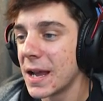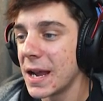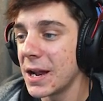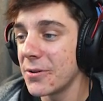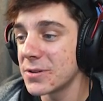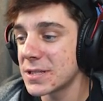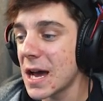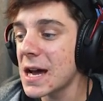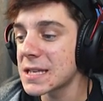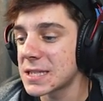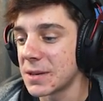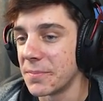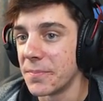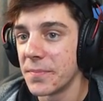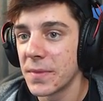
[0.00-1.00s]
And it was
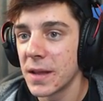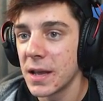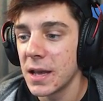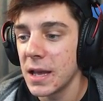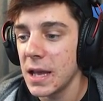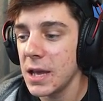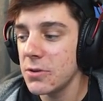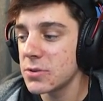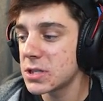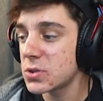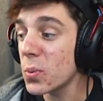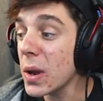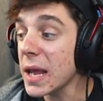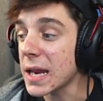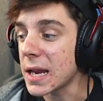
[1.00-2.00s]
awesome. It was
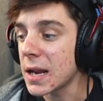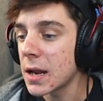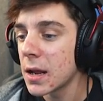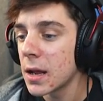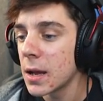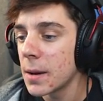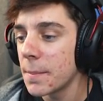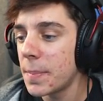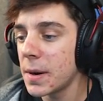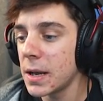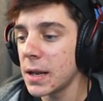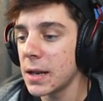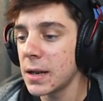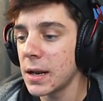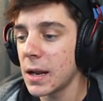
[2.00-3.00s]
sweet.
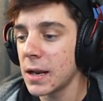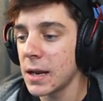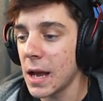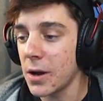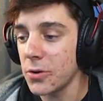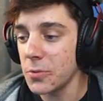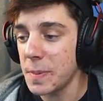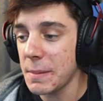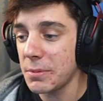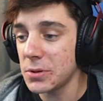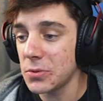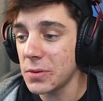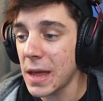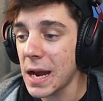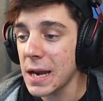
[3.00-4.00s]
But now do people
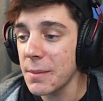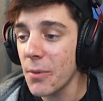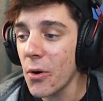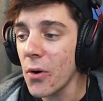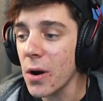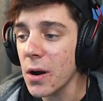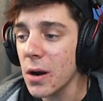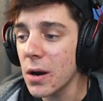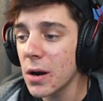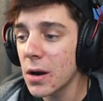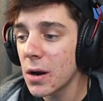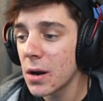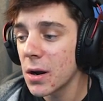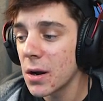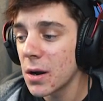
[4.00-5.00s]
do that anymore?
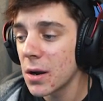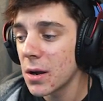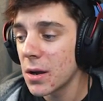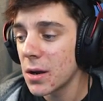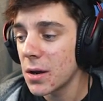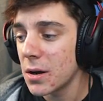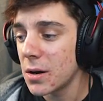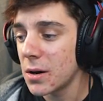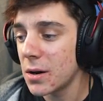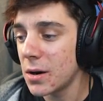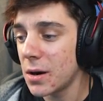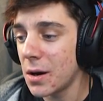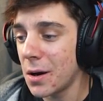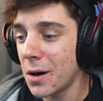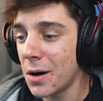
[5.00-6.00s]

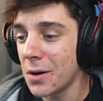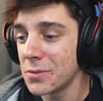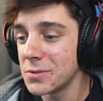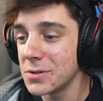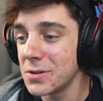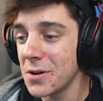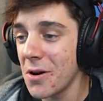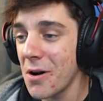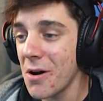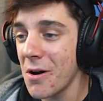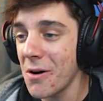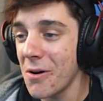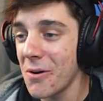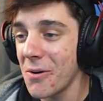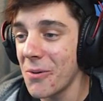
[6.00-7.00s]
Oh,
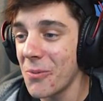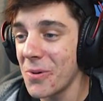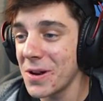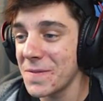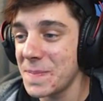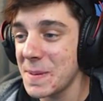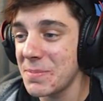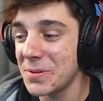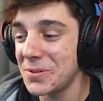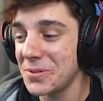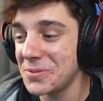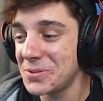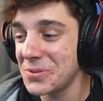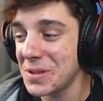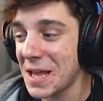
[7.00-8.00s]
no. What if people
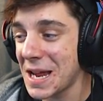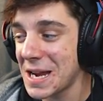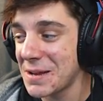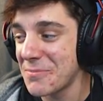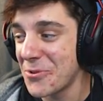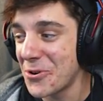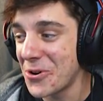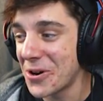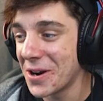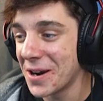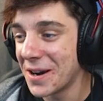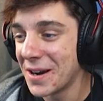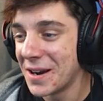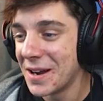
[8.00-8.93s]
don't do that anymore?